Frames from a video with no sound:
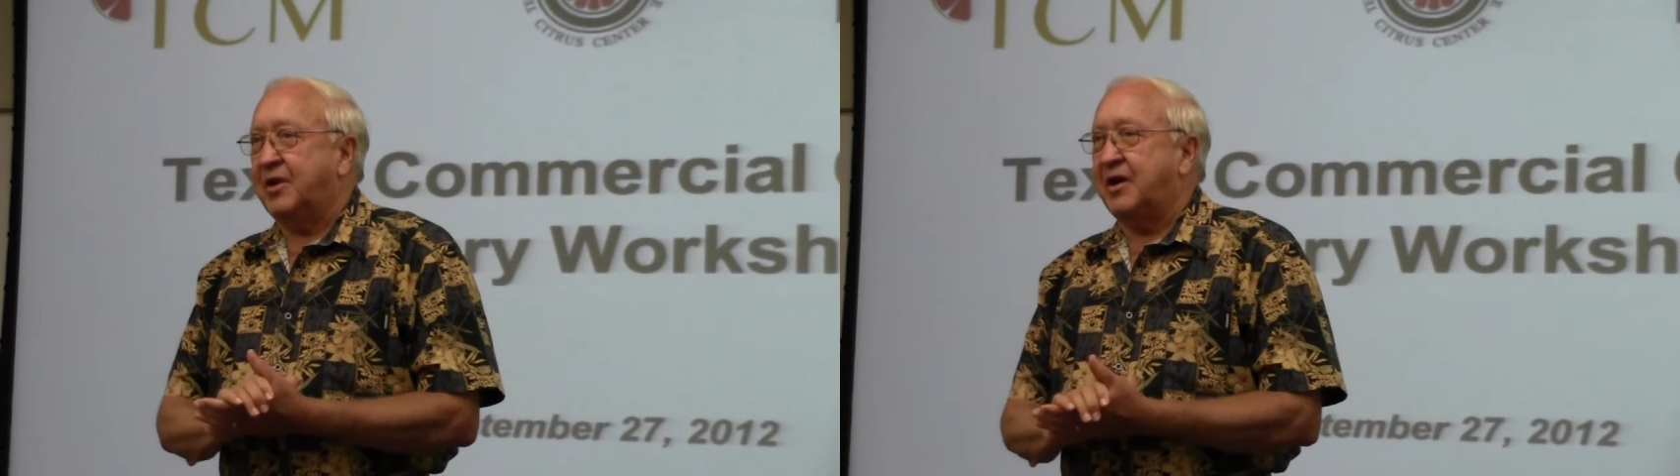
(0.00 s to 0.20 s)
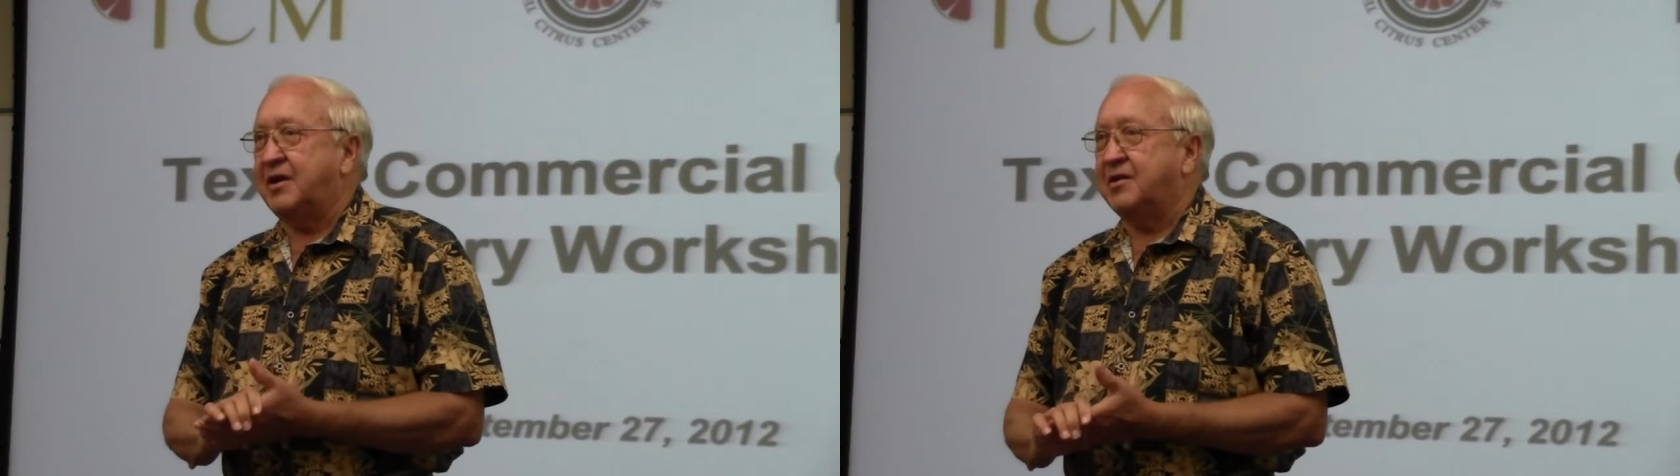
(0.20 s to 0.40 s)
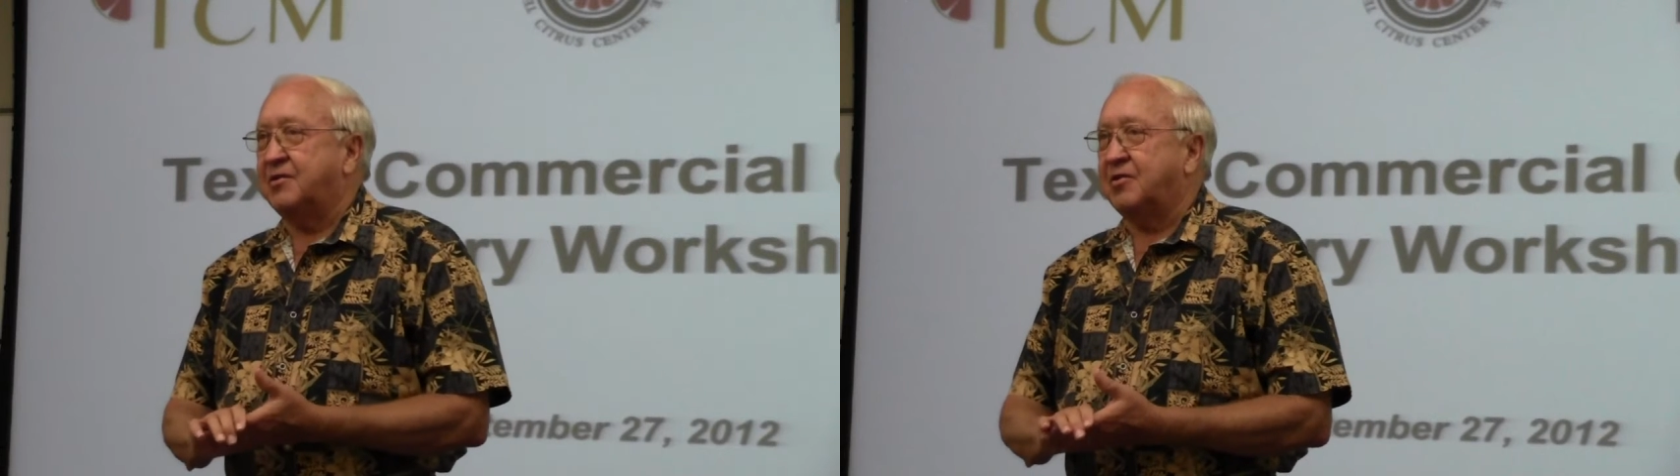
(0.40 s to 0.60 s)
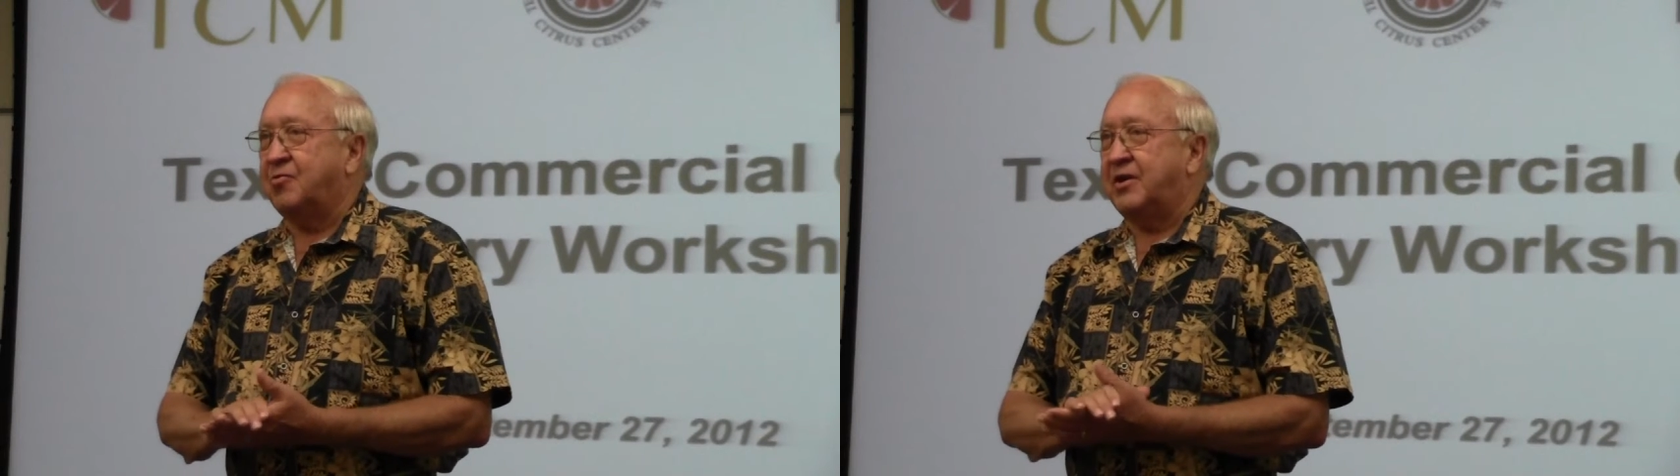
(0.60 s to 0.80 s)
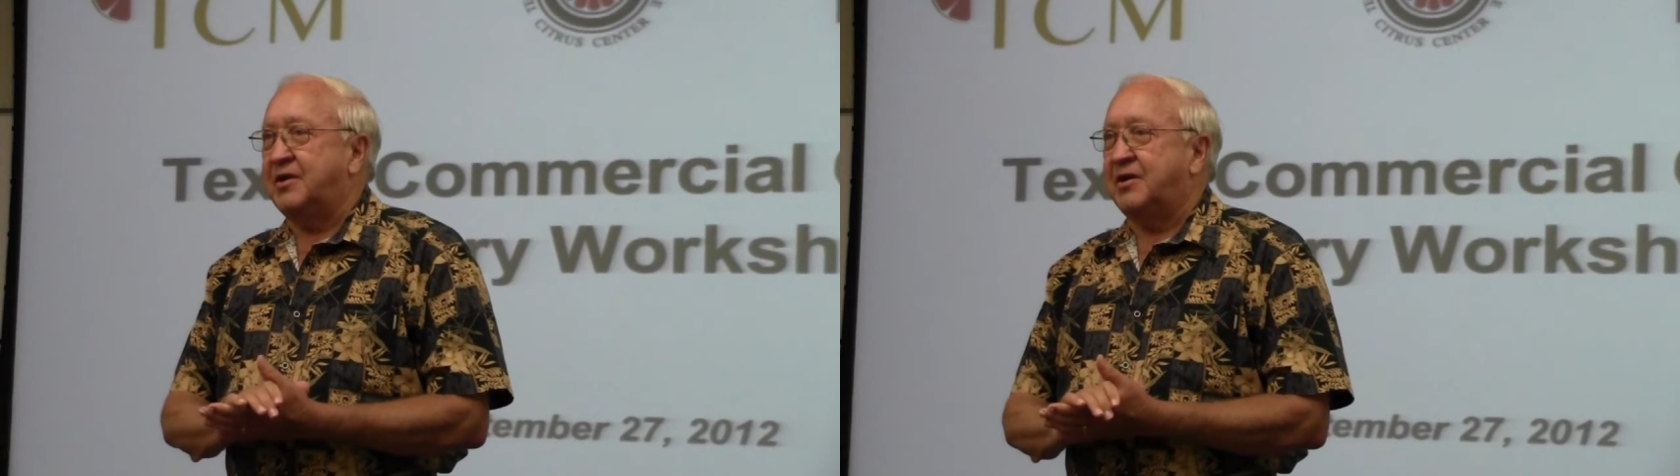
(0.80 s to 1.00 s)
We got into the
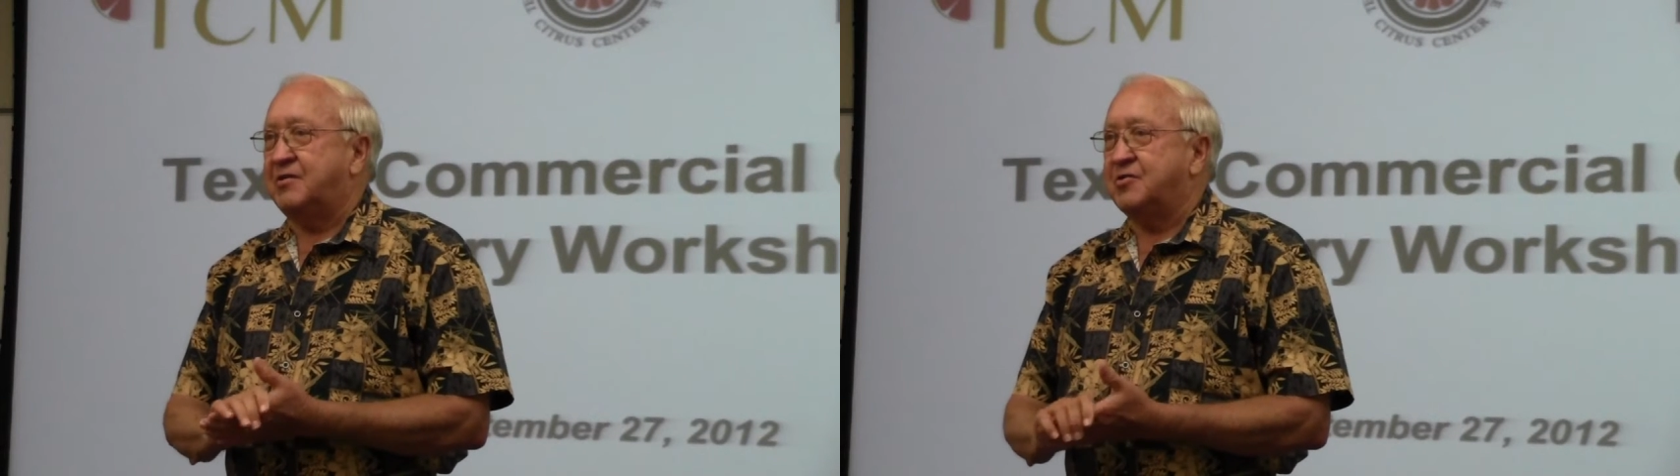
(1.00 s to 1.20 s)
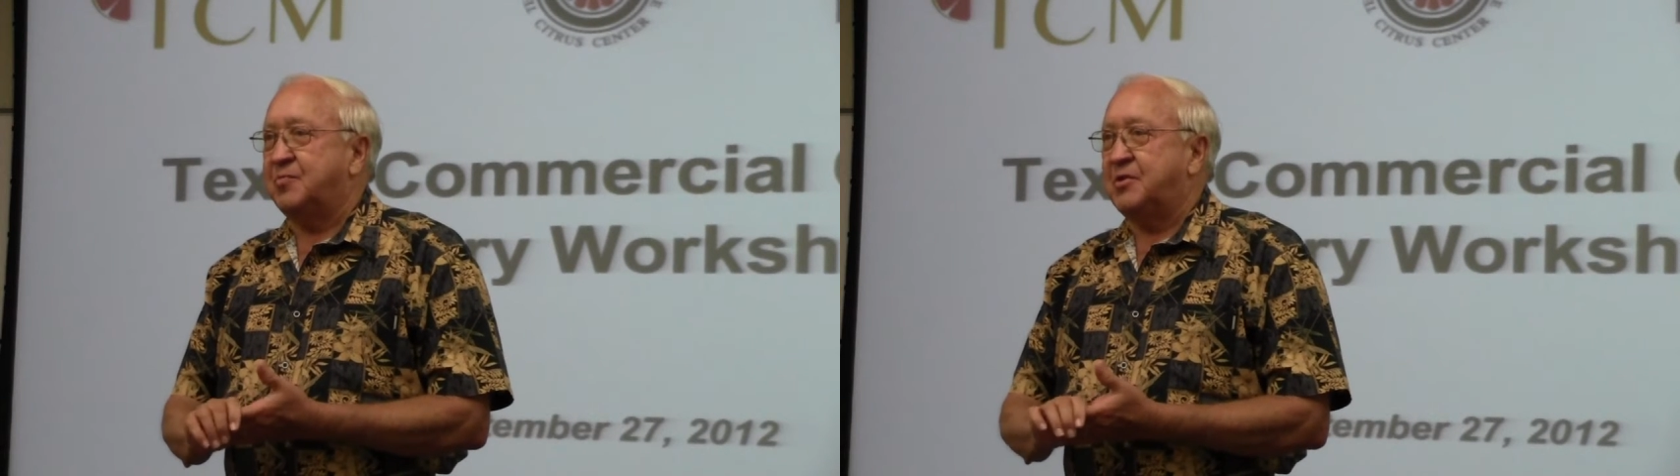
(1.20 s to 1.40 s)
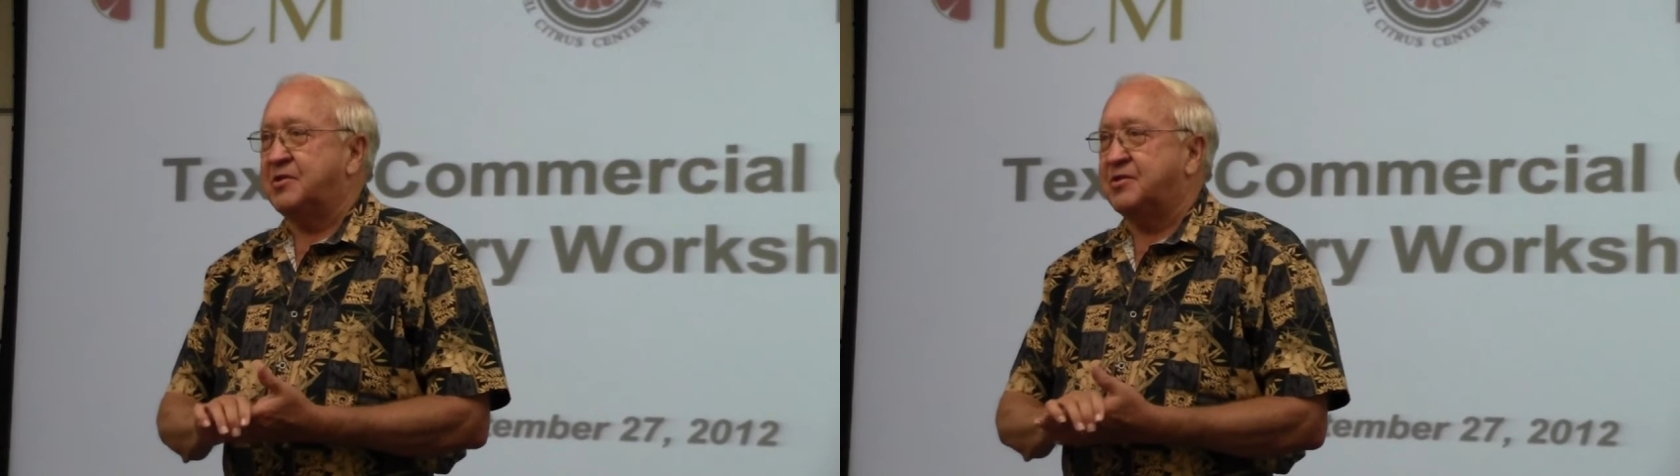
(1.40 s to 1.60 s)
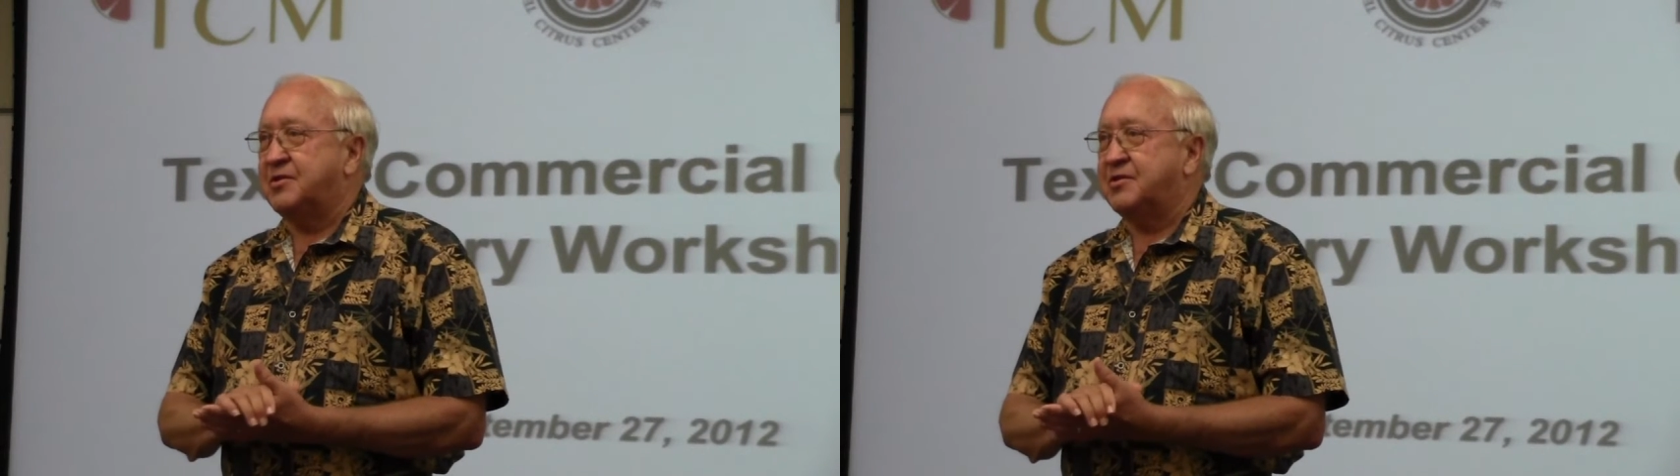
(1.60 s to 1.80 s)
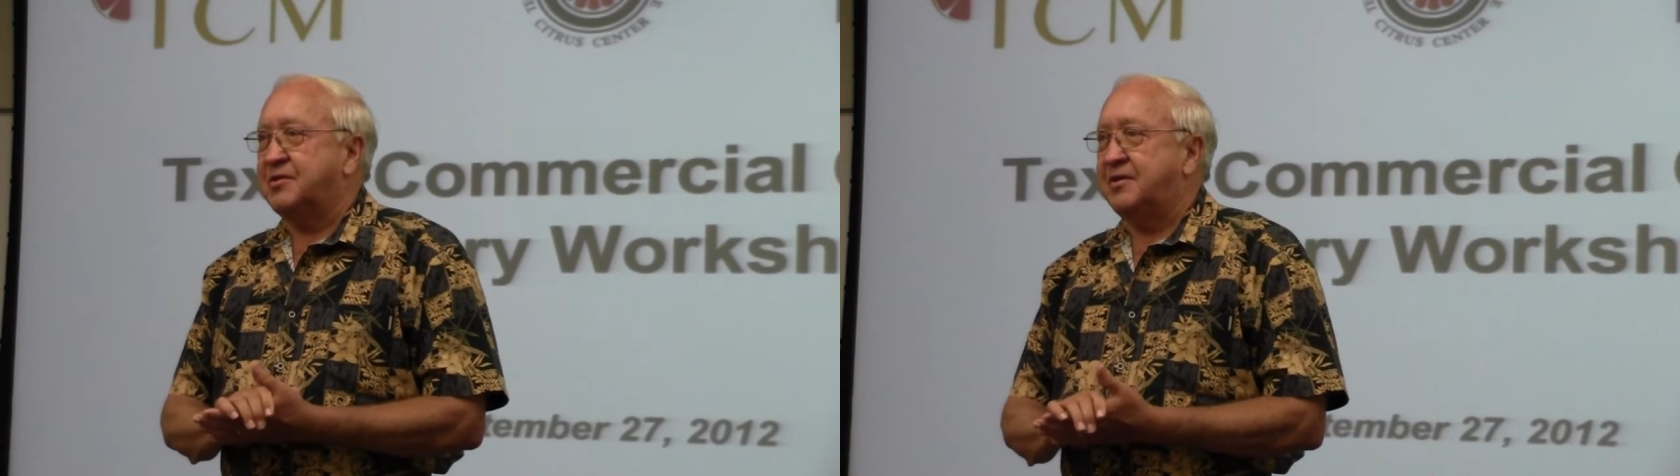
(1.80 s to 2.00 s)
greenhouse
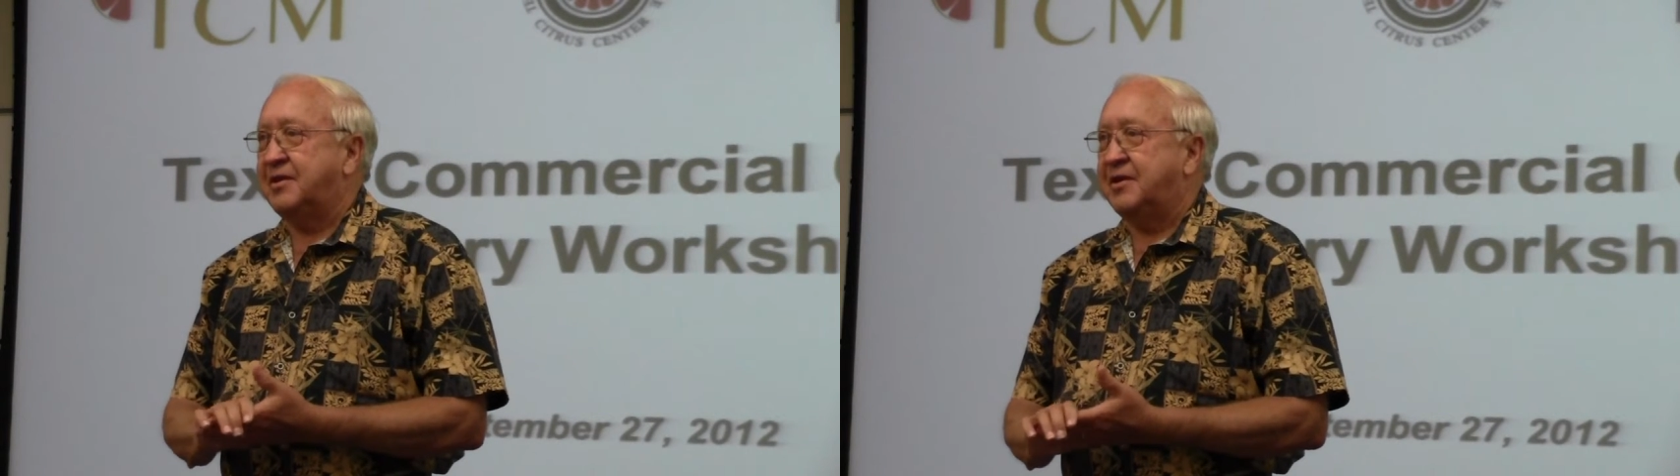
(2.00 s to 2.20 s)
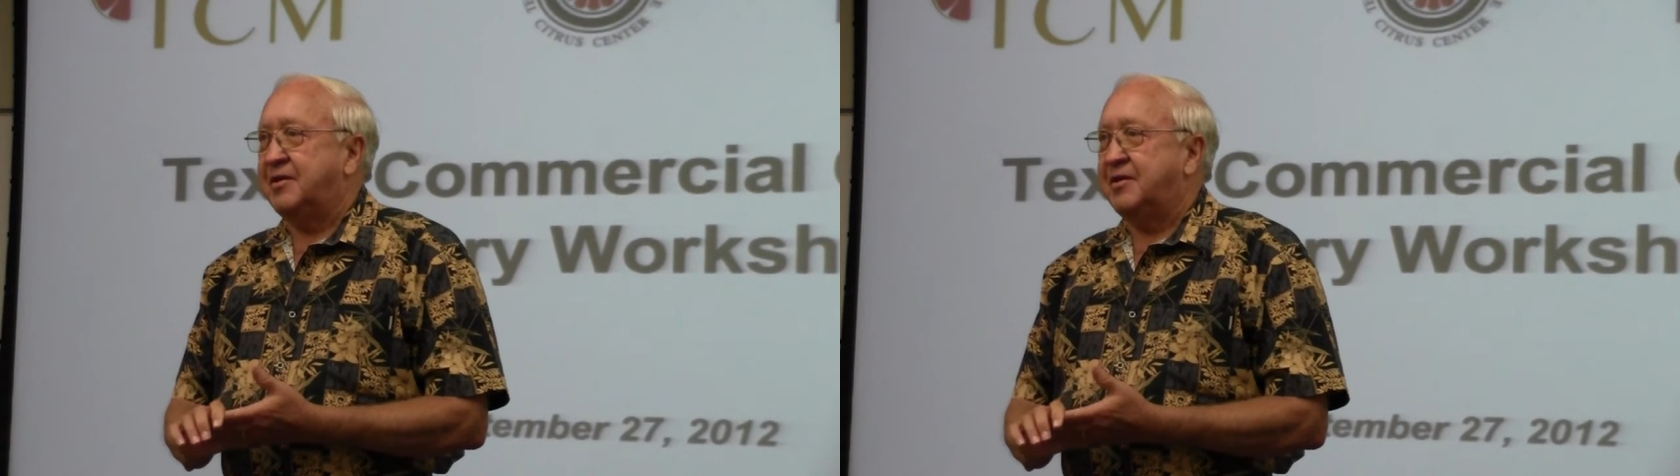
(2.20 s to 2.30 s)
business